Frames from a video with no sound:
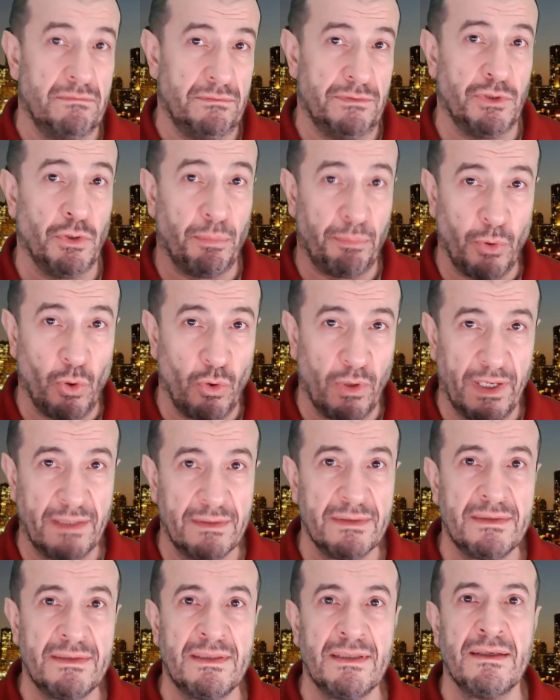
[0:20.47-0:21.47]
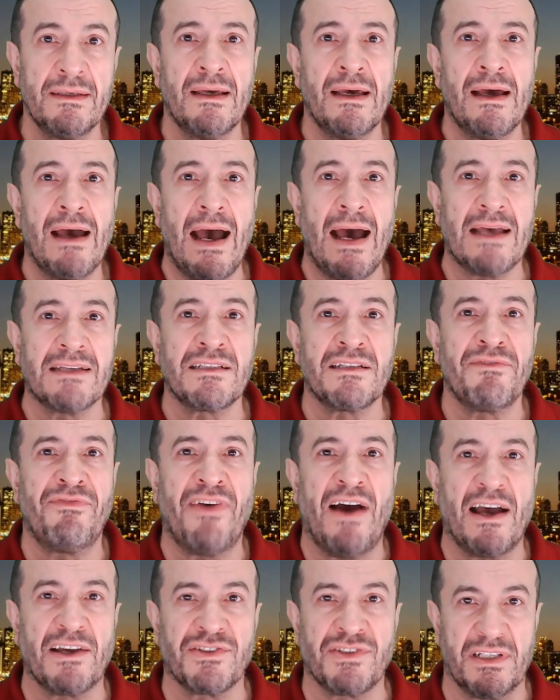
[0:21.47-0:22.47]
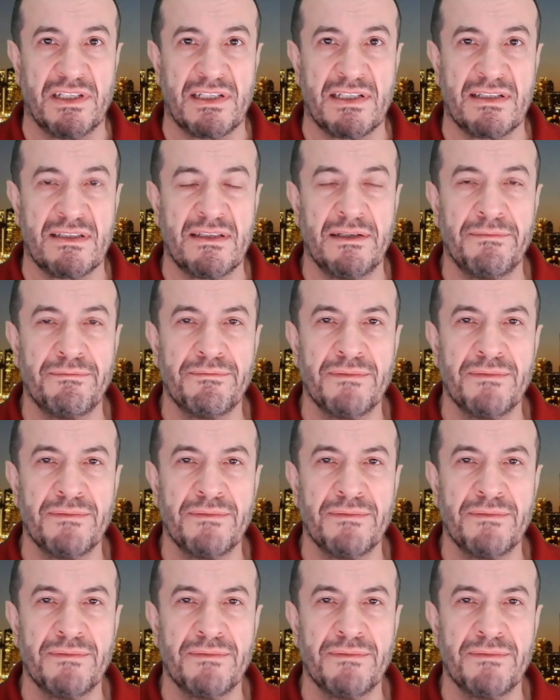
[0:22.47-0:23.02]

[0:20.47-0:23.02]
the opponent as fascist.